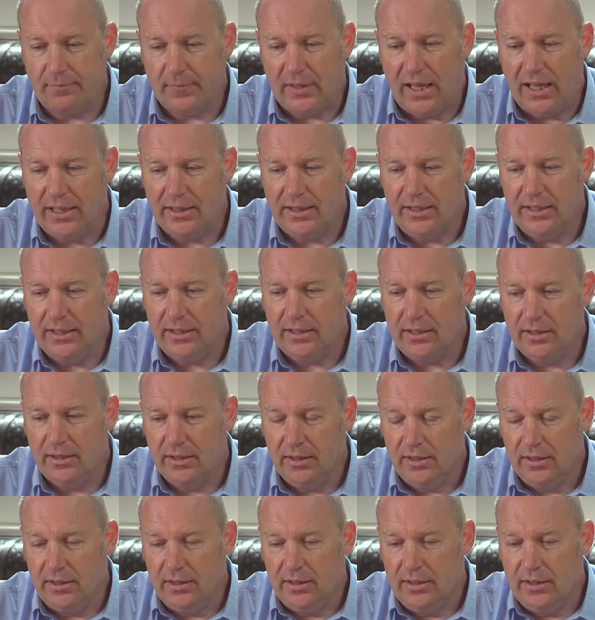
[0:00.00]
I think
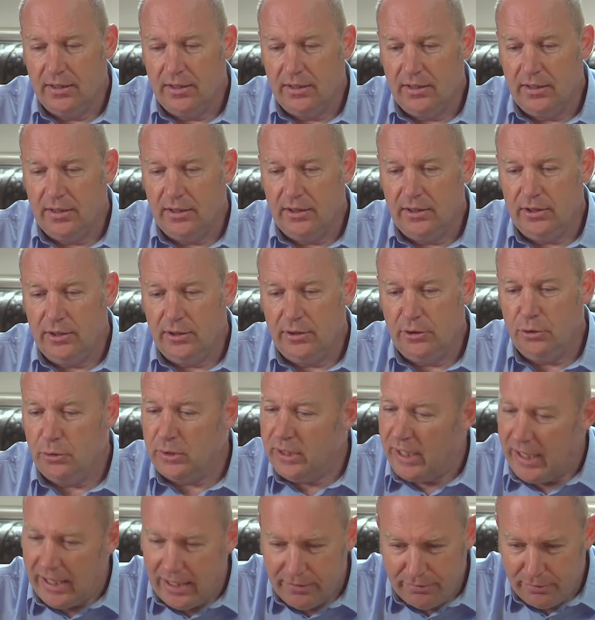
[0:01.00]
you
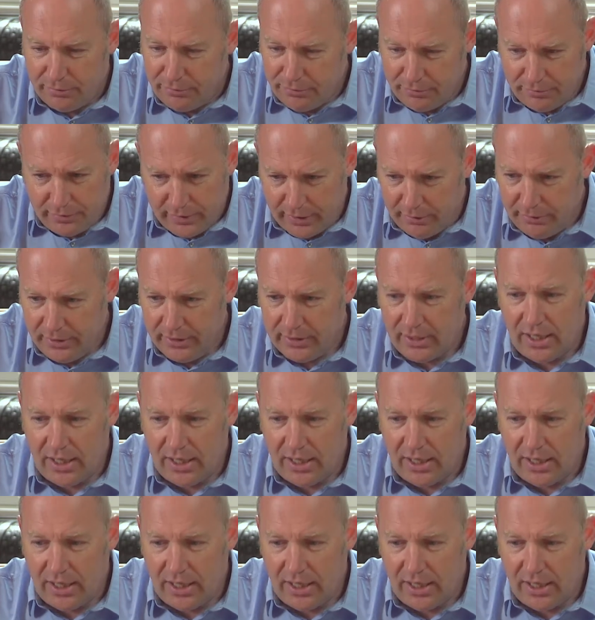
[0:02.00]
can have a very